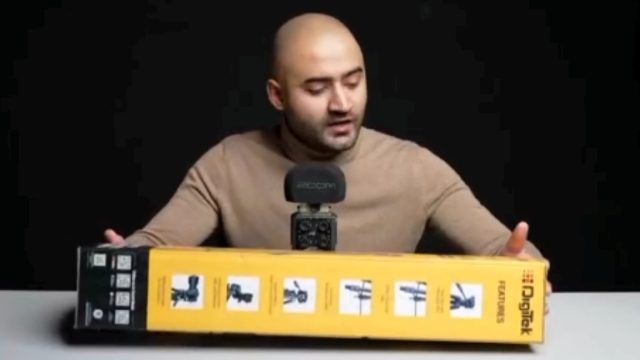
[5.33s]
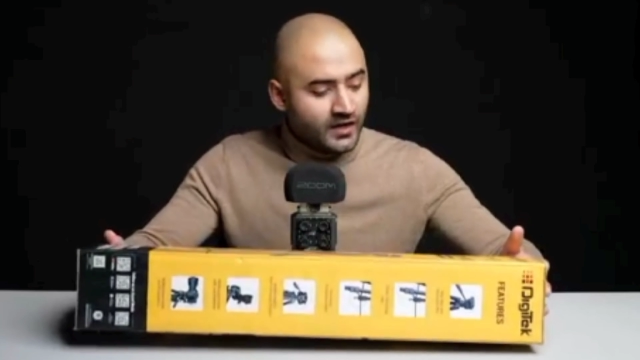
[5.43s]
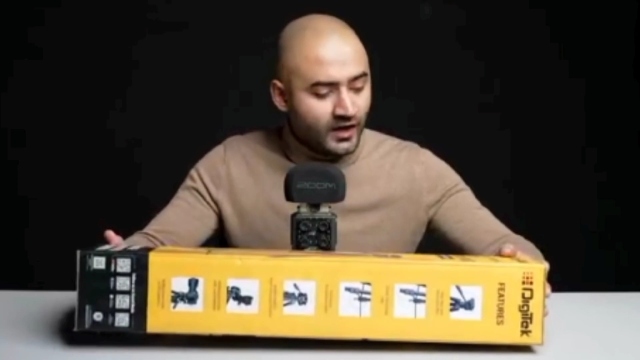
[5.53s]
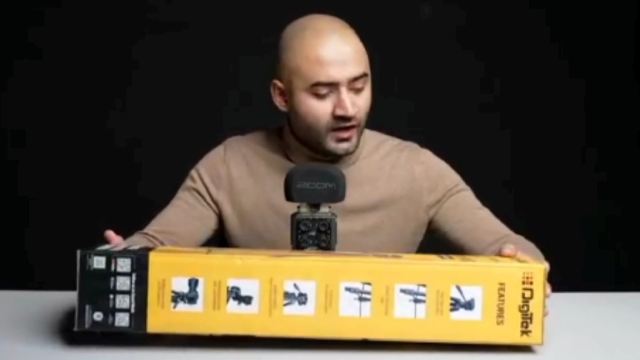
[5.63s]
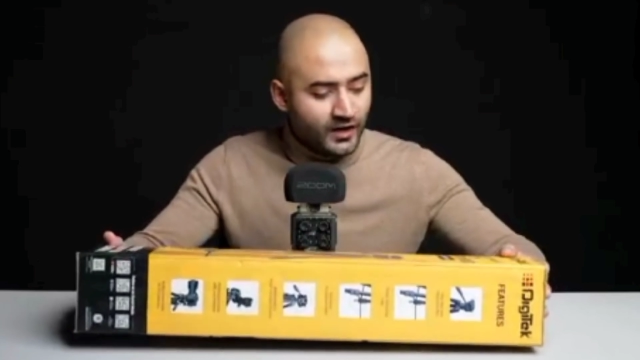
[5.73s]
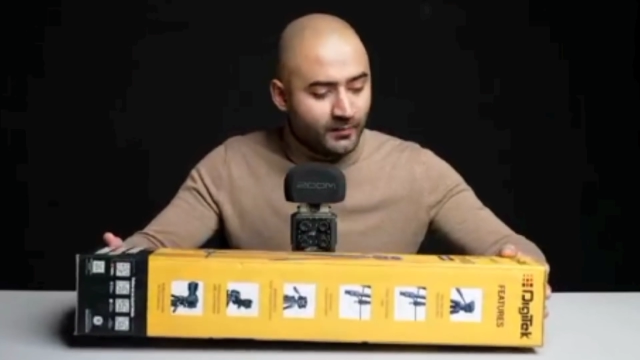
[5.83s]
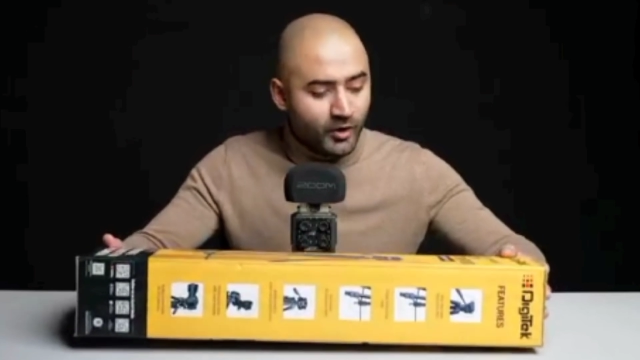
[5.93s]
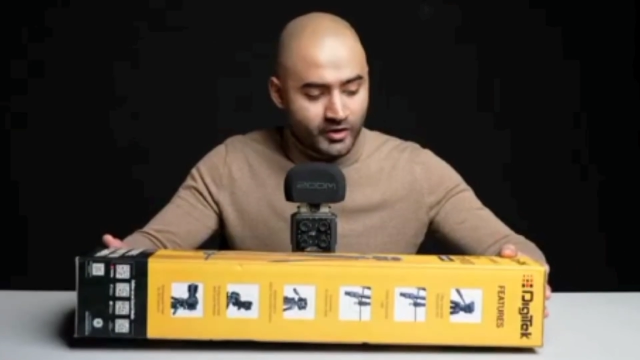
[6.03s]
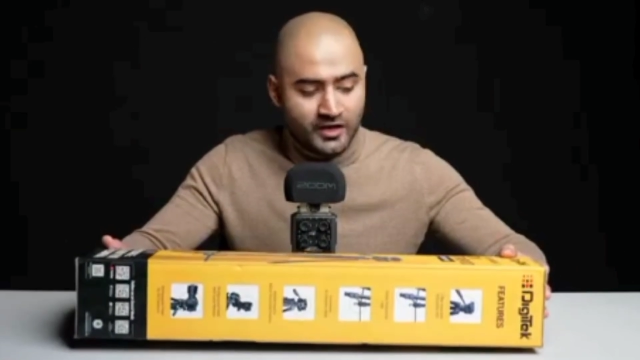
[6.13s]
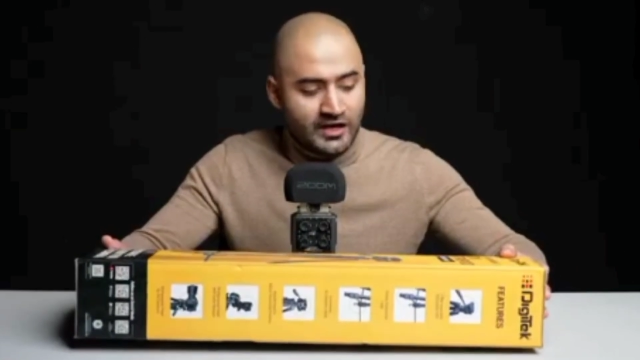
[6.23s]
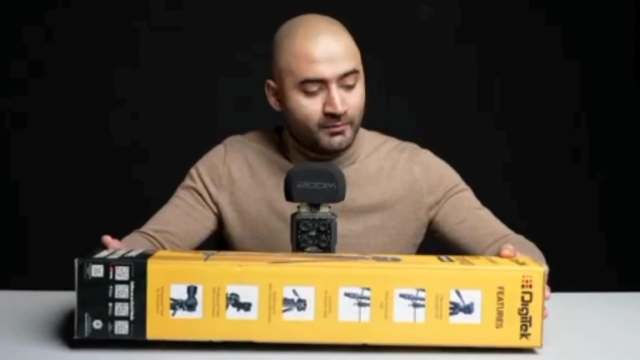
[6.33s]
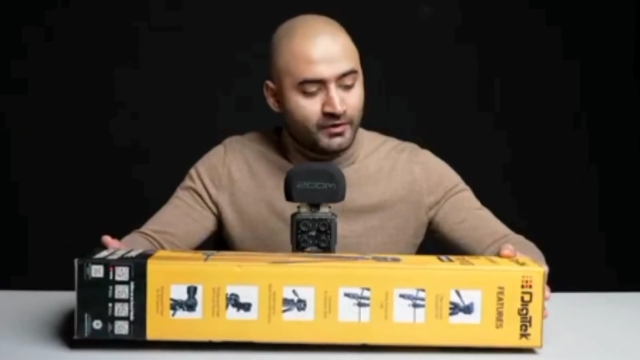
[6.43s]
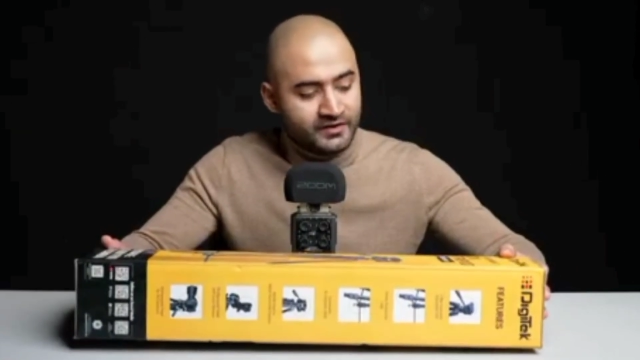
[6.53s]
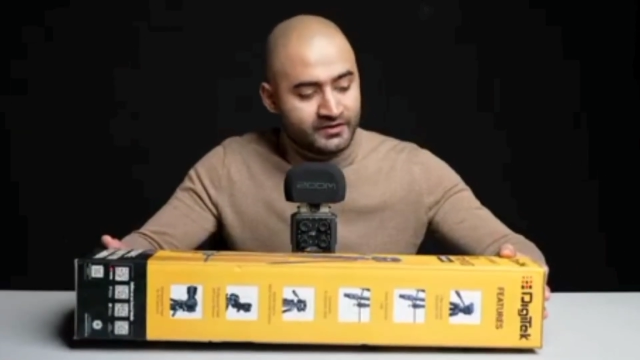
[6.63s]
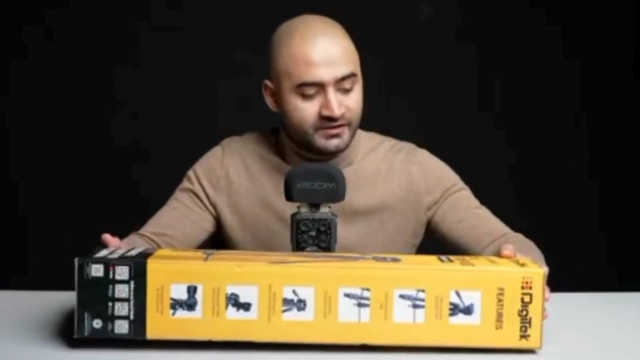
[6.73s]
Model number
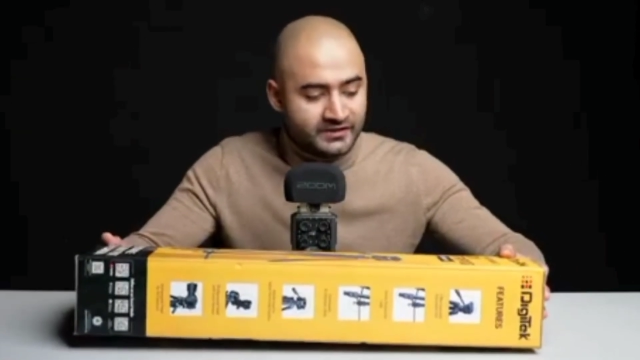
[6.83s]
is